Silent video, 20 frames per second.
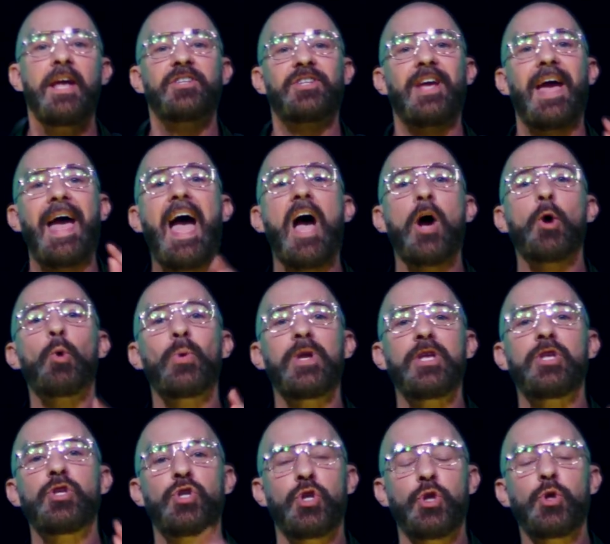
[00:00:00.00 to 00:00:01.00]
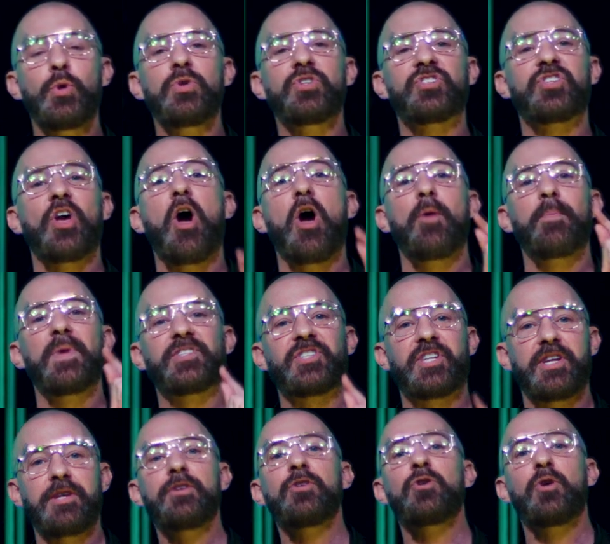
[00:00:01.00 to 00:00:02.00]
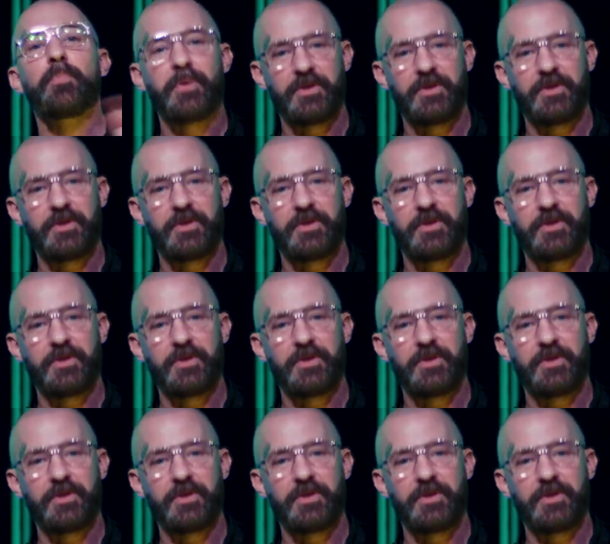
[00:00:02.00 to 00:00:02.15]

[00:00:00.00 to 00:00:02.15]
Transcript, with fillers: to how we use our material